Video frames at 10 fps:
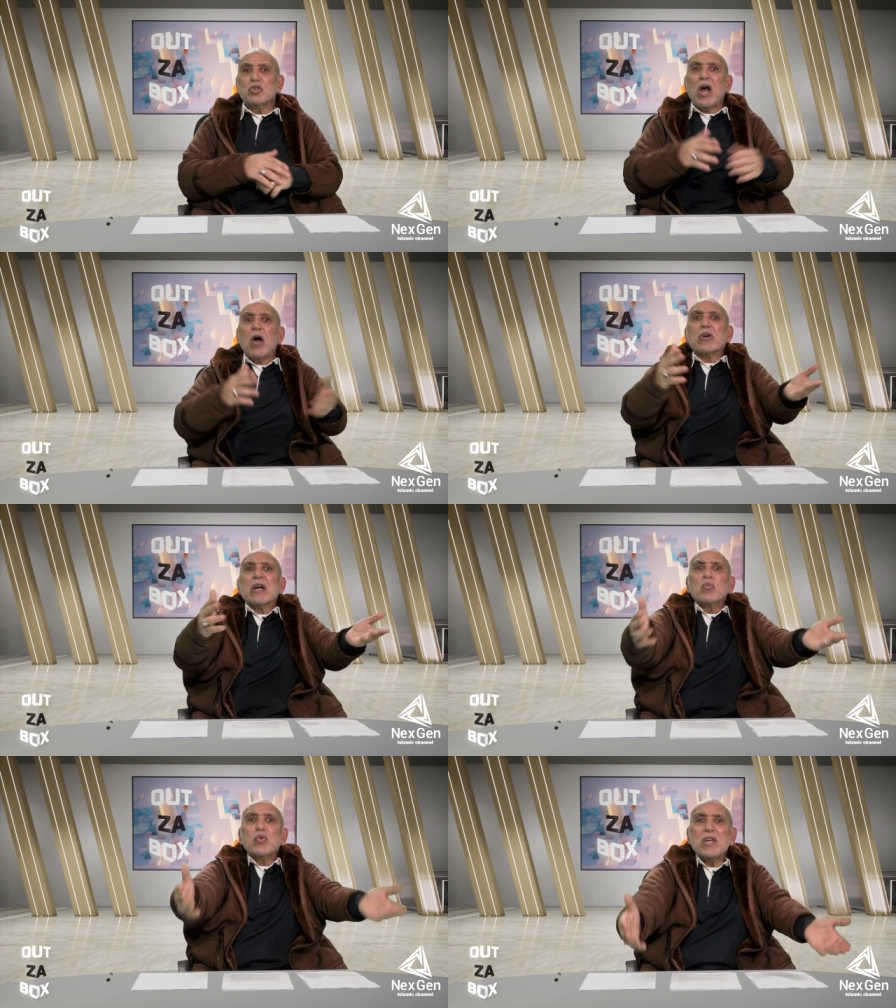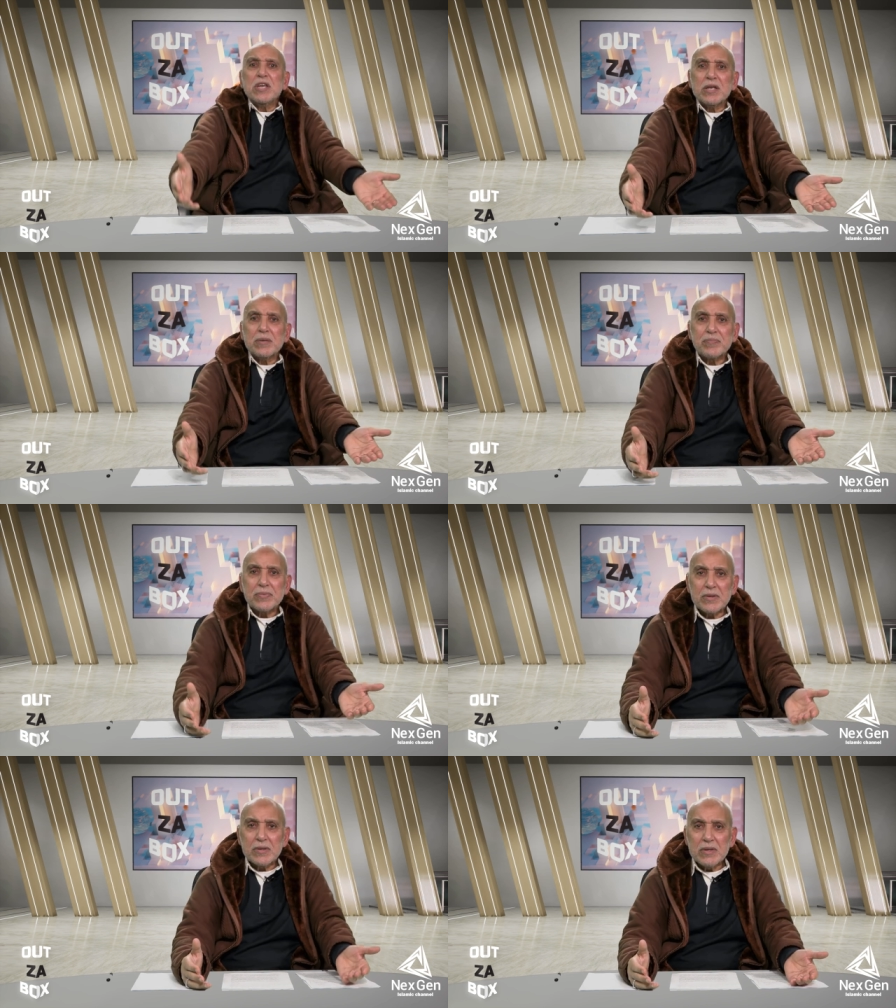Tell you, how can we
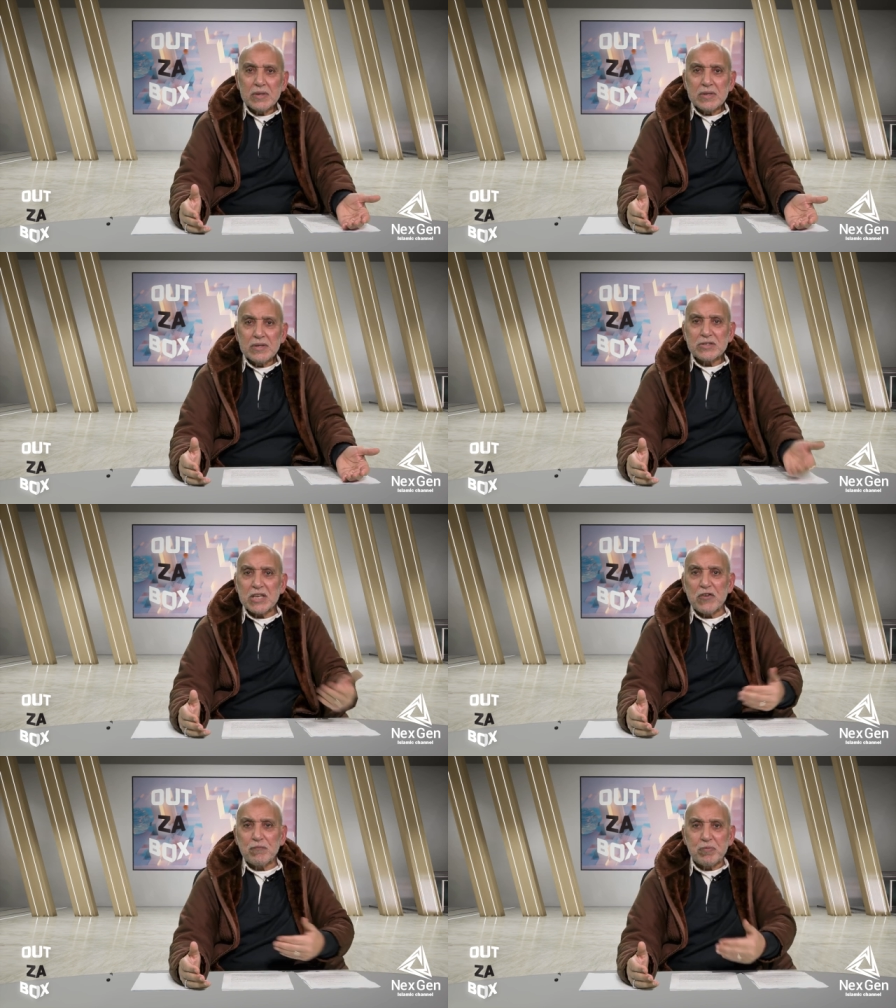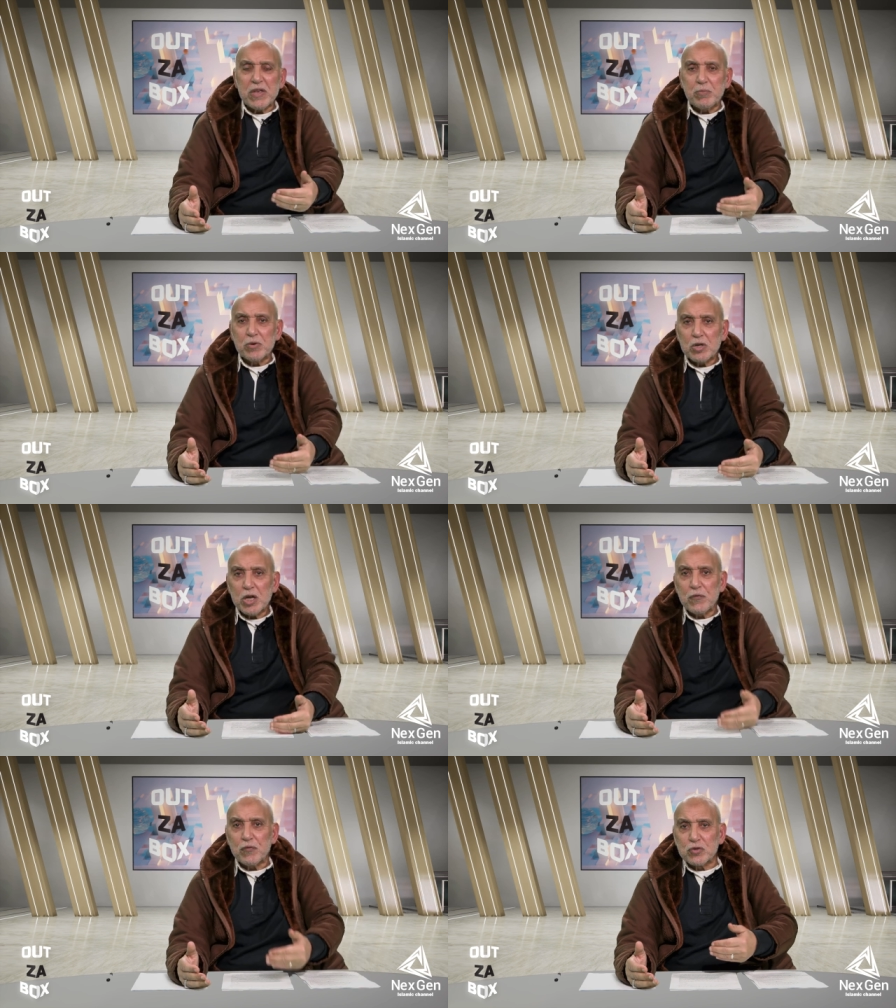save people
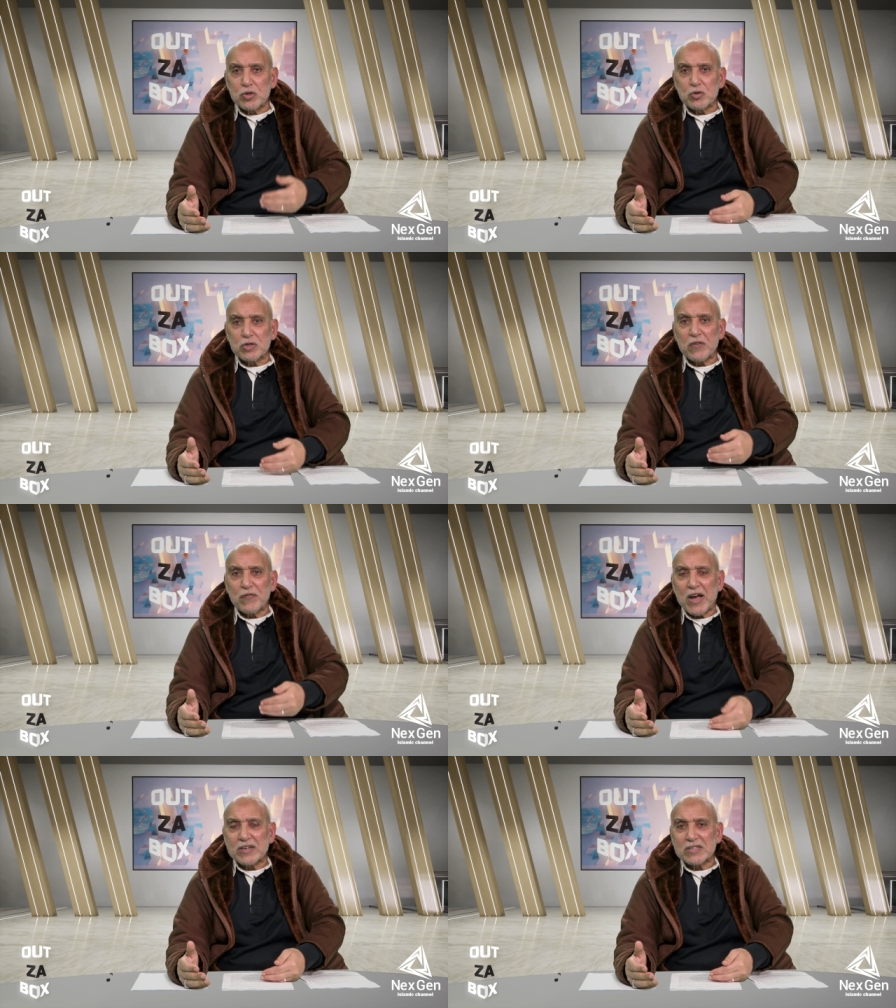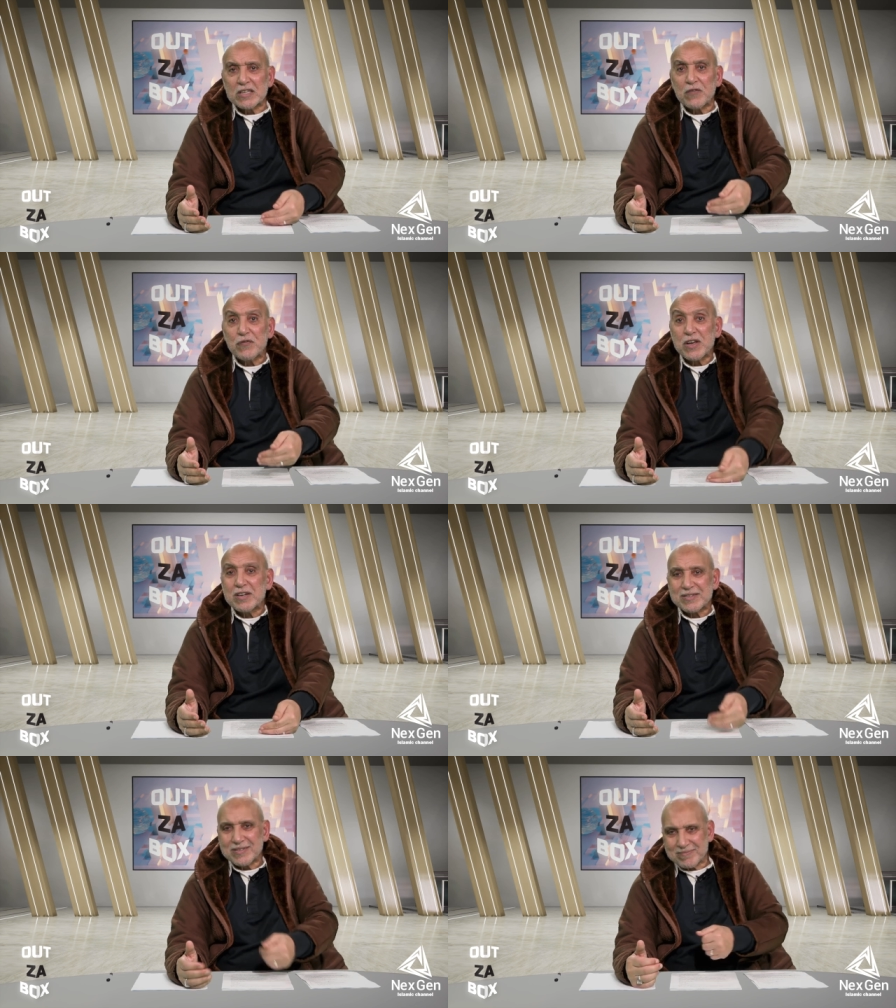if we don't know the facts and the
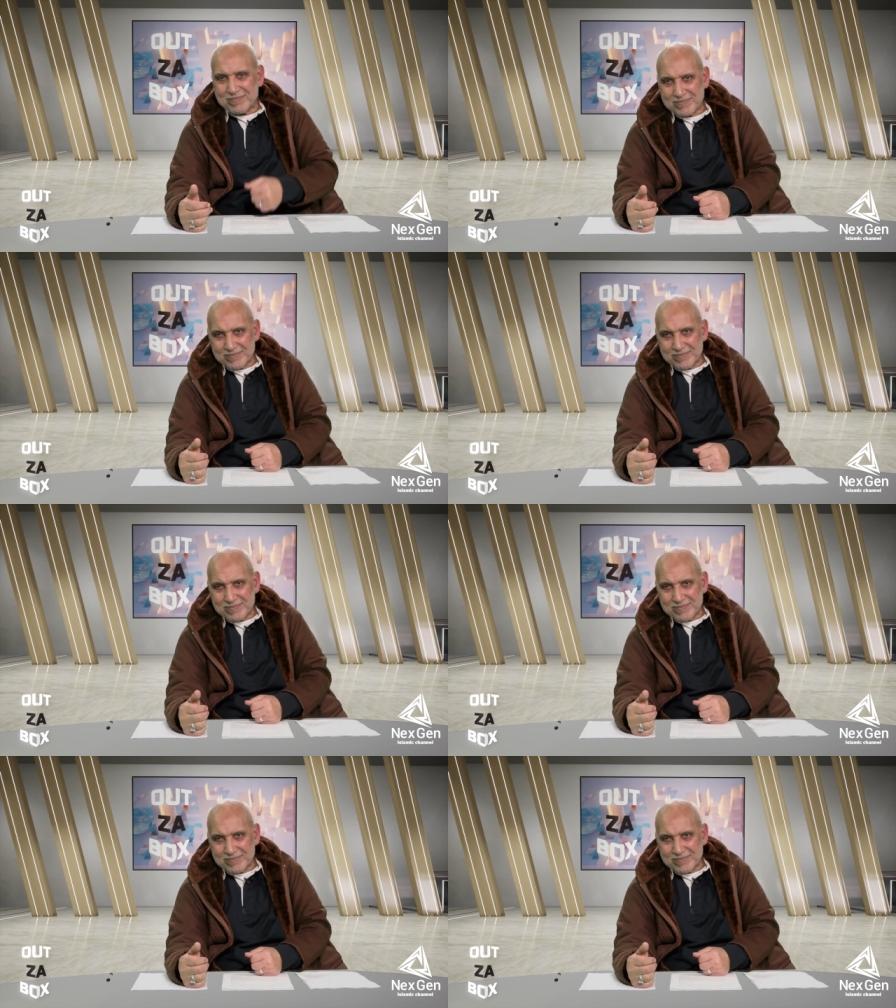figures?